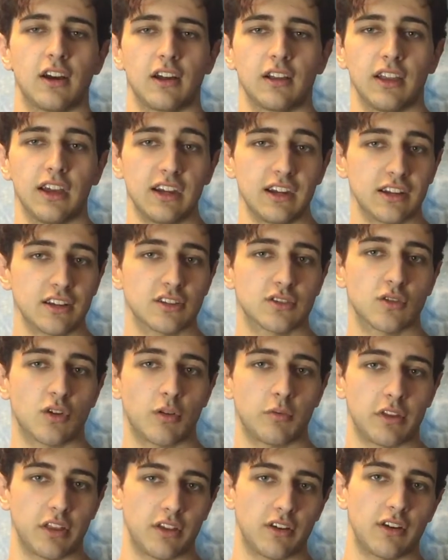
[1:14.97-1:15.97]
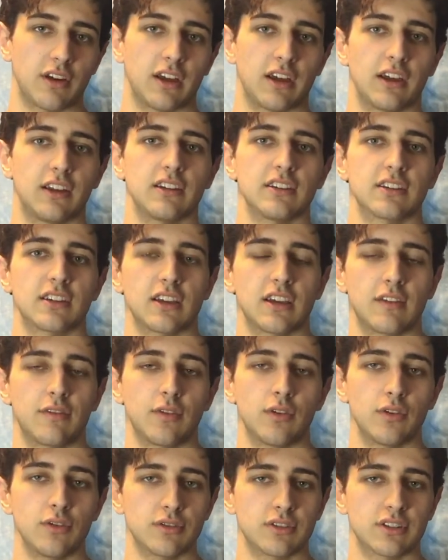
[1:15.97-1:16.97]
Lightning Storm, on the other hand, if
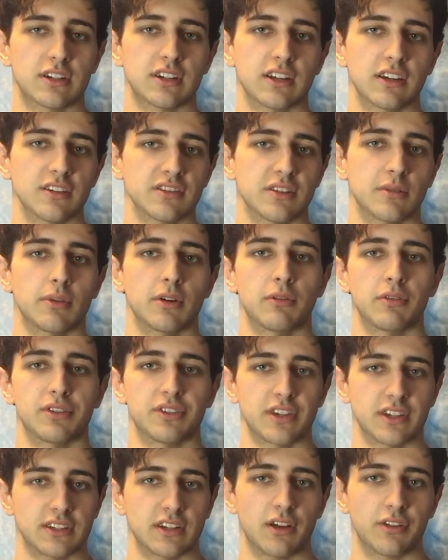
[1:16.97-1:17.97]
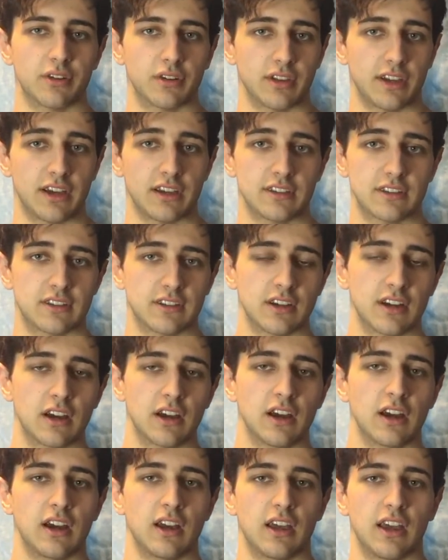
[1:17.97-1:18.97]
you use it to kill something with 6 health or less,
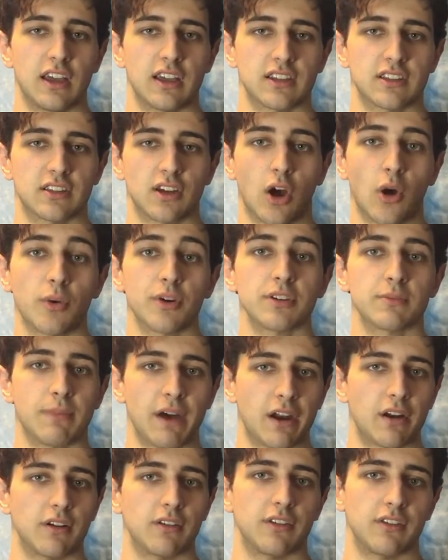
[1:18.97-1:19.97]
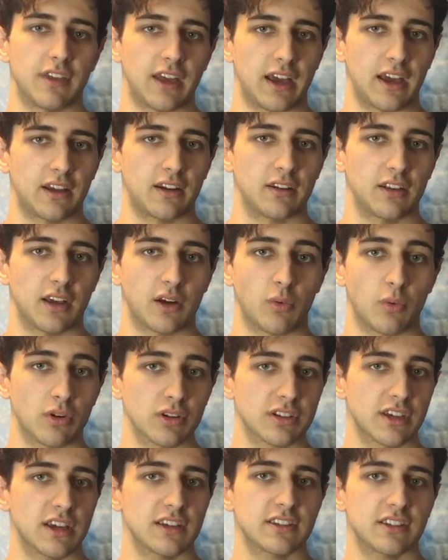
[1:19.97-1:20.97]
it's always better than that. Like
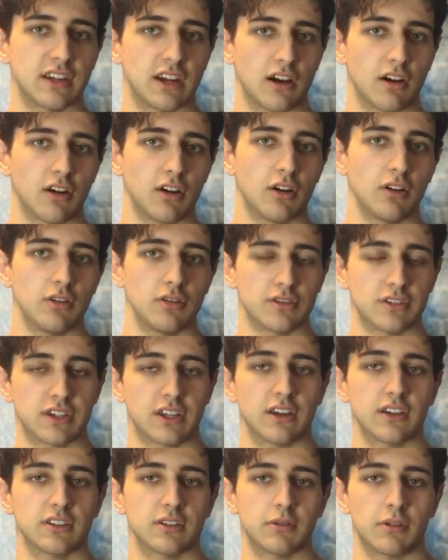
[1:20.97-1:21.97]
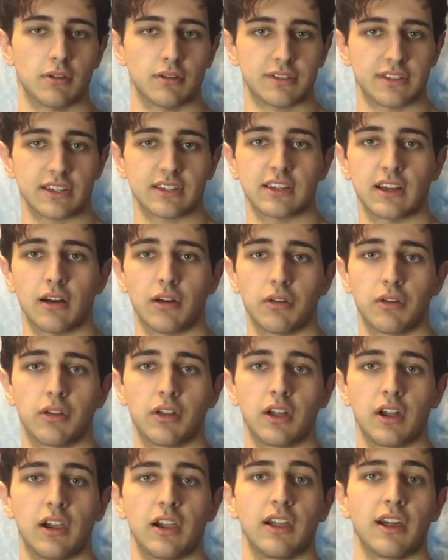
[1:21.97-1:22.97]
worst case scenario, you use it to kill something with 6 health,
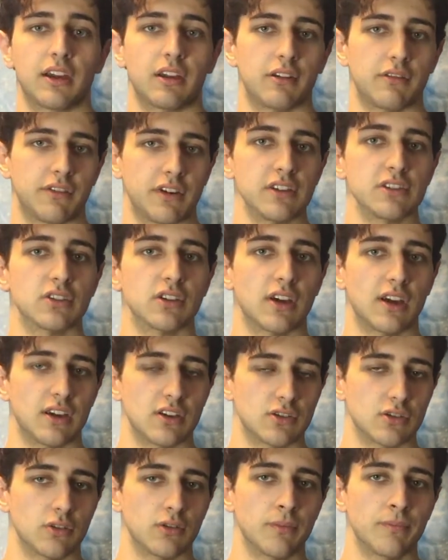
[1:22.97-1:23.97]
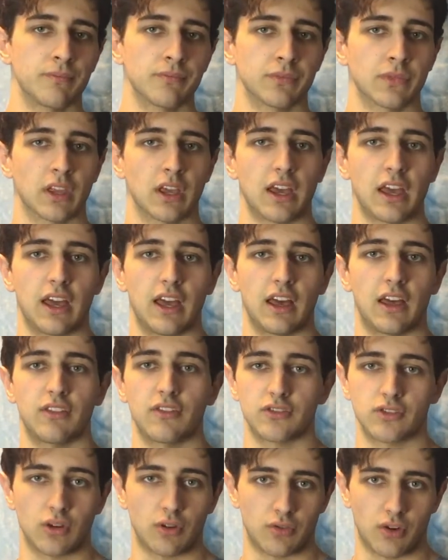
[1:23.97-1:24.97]
like an Avenging Angel, and
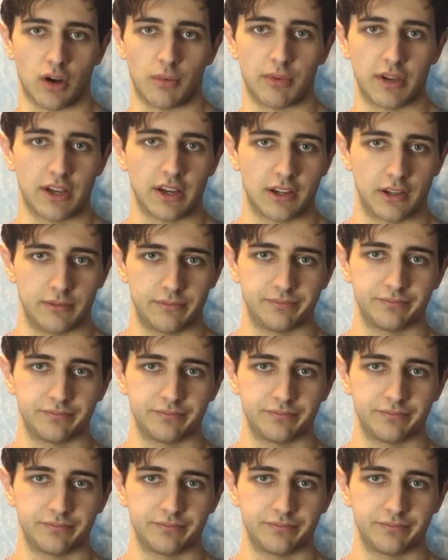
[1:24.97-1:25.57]
there's no drawback.